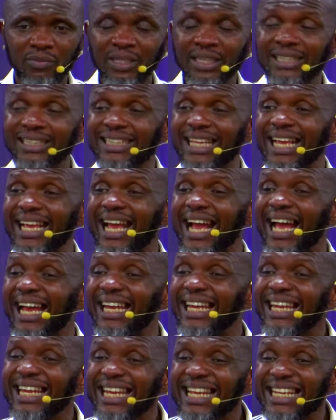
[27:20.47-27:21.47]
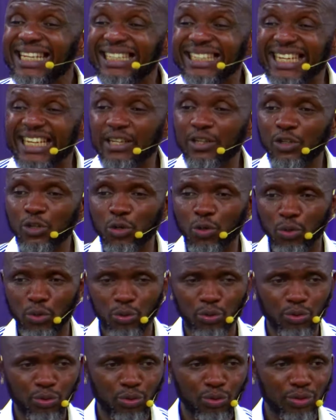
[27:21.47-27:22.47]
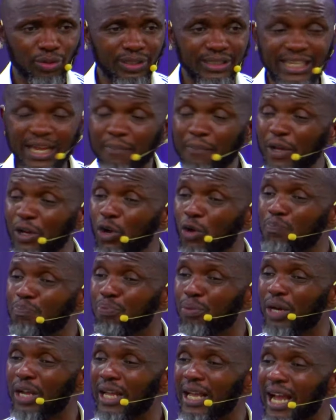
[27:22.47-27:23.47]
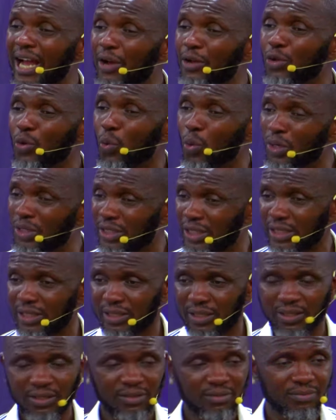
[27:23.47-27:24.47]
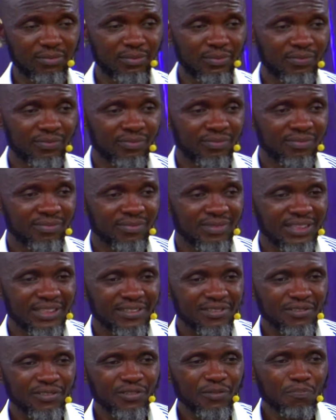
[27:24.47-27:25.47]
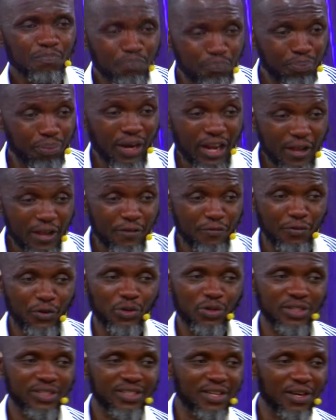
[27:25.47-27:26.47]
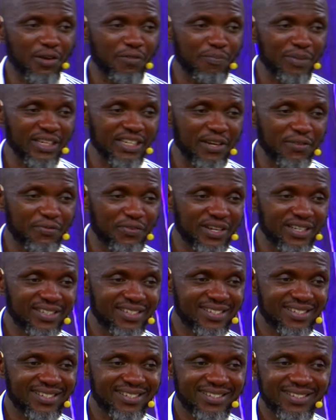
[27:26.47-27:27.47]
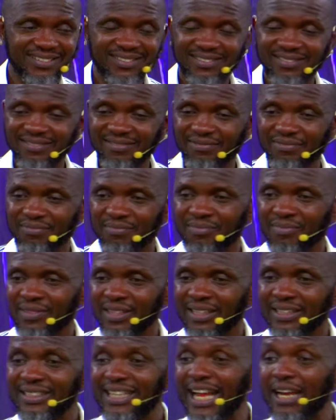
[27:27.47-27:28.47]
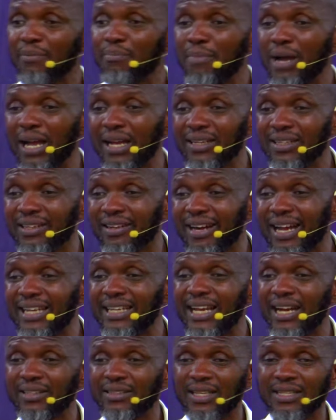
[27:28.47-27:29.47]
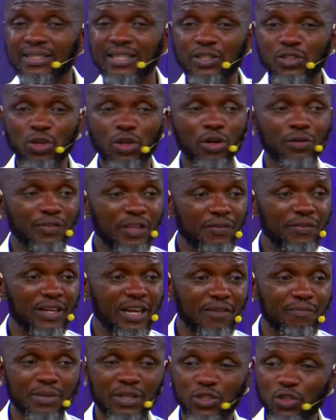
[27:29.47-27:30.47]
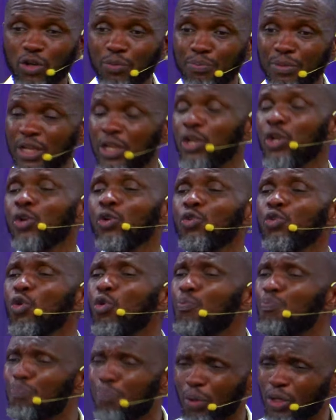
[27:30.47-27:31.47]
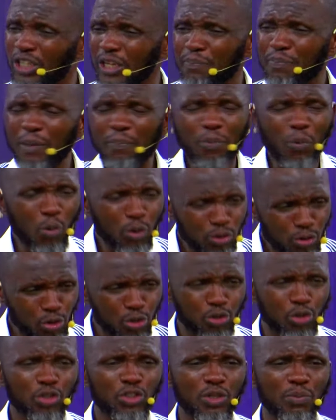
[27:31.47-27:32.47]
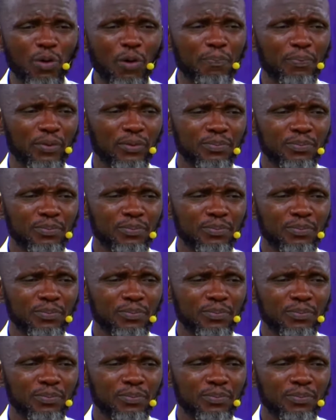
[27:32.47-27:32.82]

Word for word: They are leading you, they may not pray how you want it. Pray for yourself, my dear friends. That man cried out and said, Son of David, have mercy on me. Nobody, people want to shut him up.